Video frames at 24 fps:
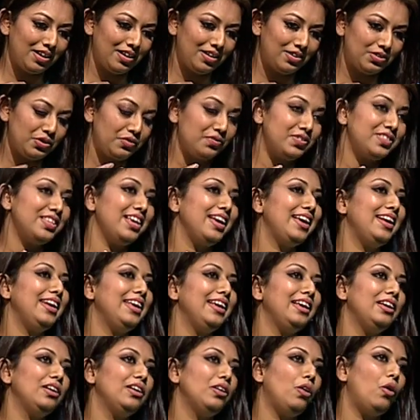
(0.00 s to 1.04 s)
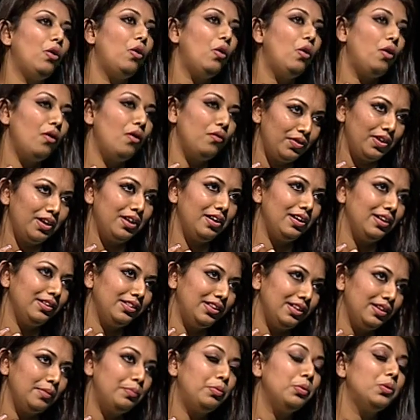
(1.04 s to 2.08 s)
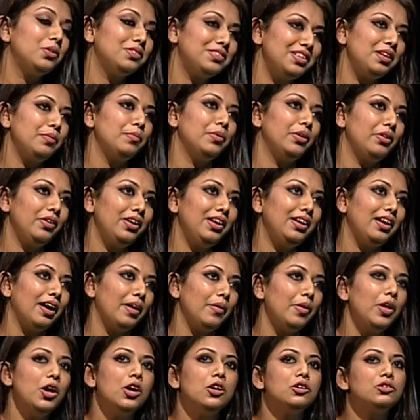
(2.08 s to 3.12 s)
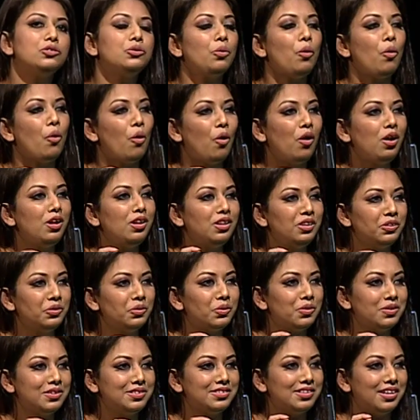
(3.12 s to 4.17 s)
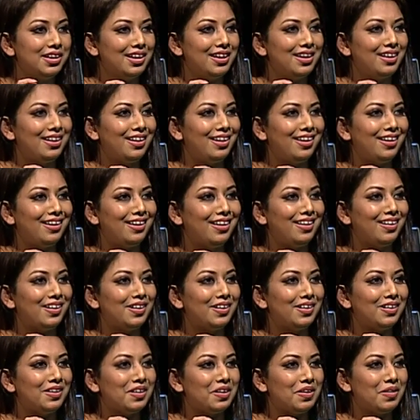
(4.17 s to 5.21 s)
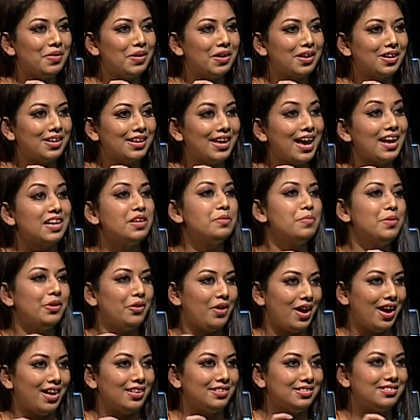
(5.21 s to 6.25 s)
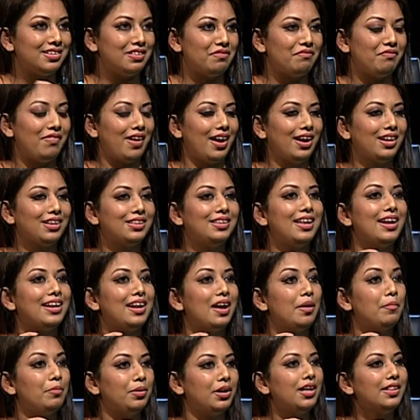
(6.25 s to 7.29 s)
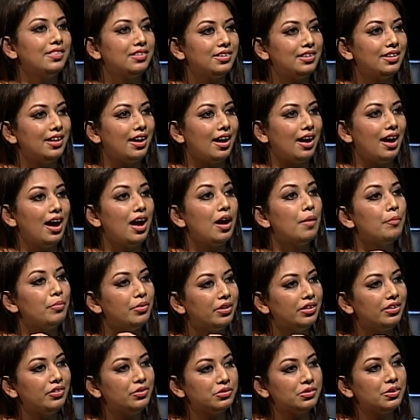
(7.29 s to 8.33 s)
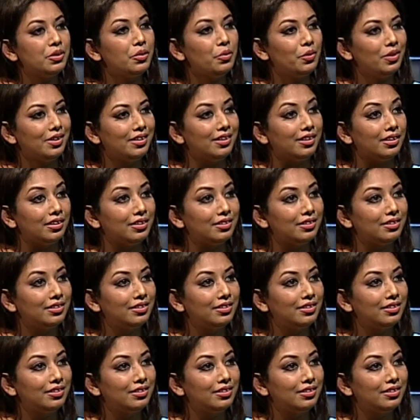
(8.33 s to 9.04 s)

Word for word: sort of sailing off the Port City Marina. Yeah. So all those catamarans, in fact, that are berthed there are produced locally.